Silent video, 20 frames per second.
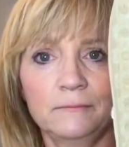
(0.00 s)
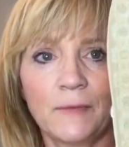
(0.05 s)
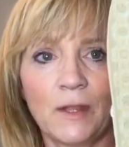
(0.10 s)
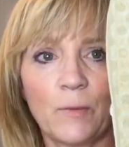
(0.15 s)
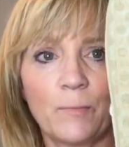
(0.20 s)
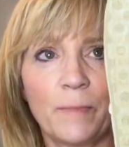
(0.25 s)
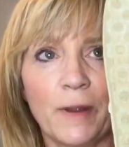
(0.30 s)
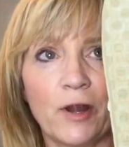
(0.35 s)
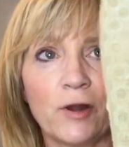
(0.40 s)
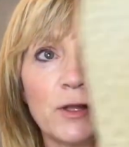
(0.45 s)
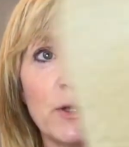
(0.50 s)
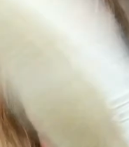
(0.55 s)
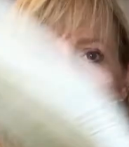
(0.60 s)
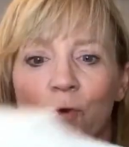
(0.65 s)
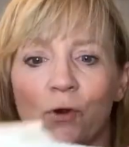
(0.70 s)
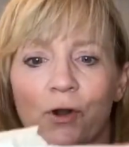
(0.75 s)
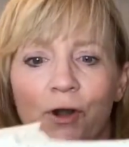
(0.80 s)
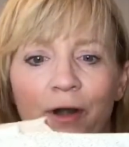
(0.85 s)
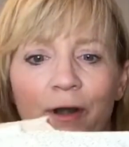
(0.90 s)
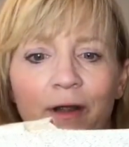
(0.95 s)
barely
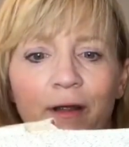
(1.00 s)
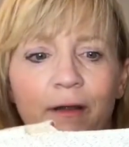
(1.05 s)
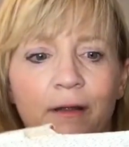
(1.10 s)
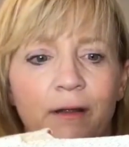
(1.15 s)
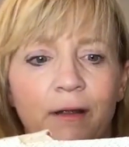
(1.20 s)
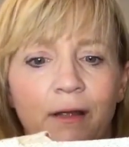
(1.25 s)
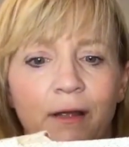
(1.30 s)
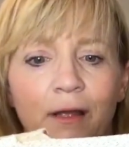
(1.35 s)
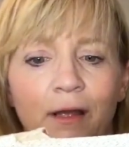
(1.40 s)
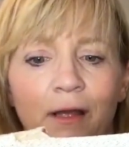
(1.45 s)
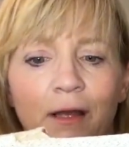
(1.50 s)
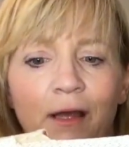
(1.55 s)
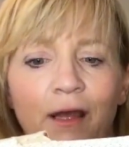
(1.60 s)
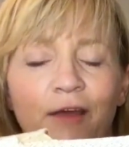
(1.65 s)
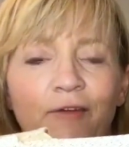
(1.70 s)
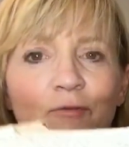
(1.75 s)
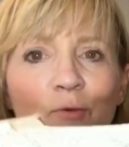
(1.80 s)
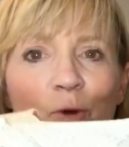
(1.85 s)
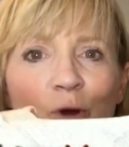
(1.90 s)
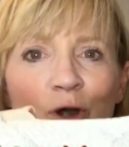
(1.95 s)
worn,
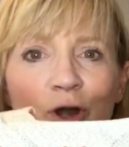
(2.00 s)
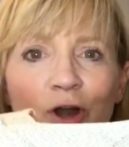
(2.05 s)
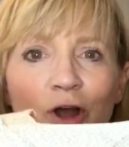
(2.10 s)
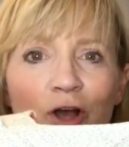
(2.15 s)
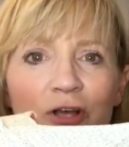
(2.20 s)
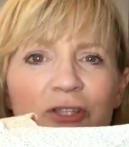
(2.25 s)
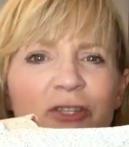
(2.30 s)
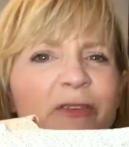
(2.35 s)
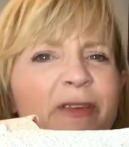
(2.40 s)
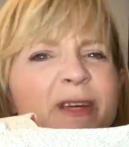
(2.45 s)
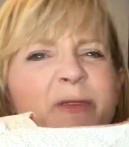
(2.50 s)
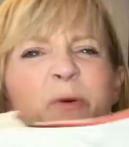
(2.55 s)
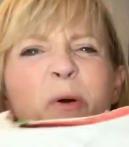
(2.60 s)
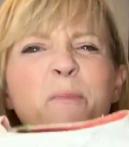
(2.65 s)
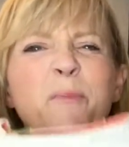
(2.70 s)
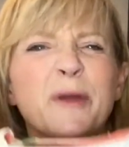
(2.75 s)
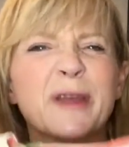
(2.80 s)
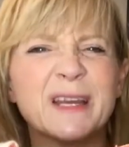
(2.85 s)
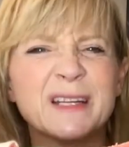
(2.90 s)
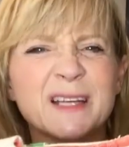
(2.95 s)
if worn at all. So these
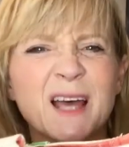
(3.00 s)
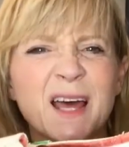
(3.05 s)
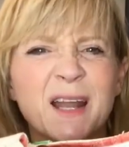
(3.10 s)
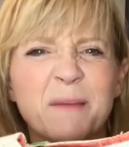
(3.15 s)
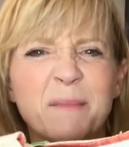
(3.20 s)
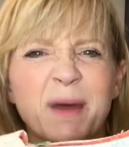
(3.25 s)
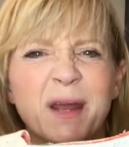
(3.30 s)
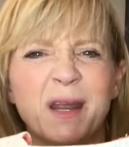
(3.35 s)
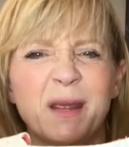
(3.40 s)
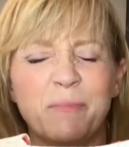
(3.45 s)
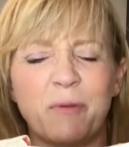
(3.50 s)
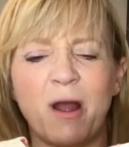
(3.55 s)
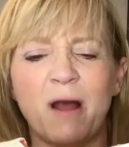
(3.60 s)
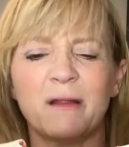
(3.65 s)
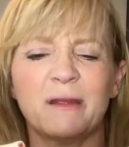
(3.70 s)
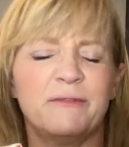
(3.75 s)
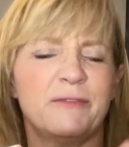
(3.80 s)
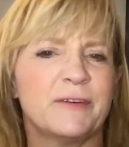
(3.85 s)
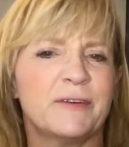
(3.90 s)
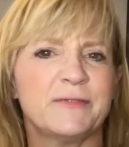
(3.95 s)
won't bring a ton of money,
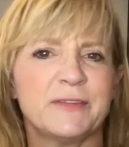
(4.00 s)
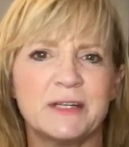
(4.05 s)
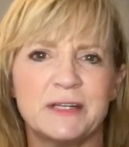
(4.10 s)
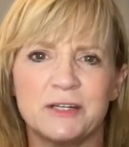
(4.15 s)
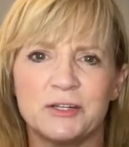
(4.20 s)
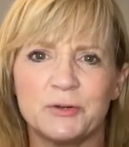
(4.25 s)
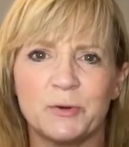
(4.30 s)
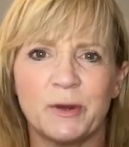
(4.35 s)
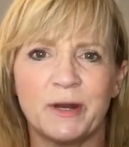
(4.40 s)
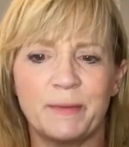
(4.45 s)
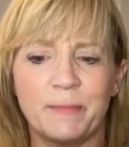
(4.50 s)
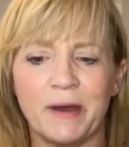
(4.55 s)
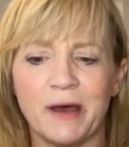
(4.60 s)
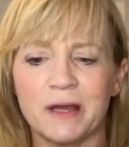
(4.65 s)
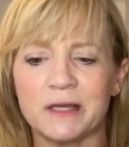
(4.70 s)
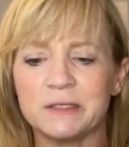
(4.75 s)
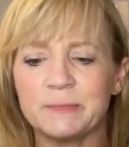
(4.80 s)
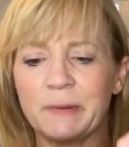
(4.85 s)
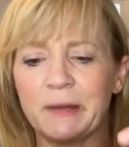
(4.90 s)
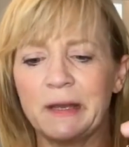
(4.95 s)
probably 15 to 20
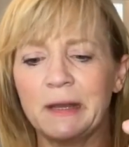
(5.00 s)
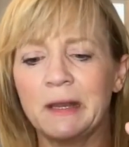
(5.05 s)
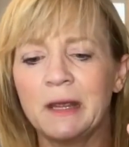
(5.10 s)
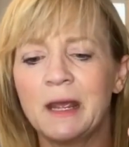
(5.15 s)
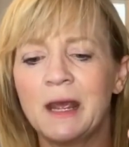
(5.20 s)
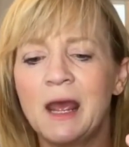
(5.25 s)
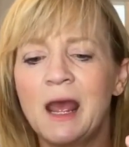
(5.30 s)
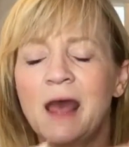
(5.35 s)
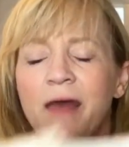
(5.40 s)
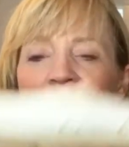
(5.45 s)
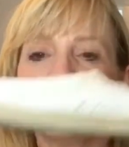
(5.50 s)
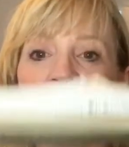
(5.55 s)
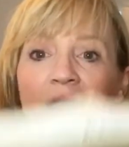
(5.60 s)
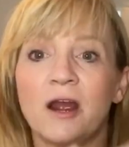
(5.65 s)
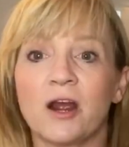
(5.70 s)
bucks, but they are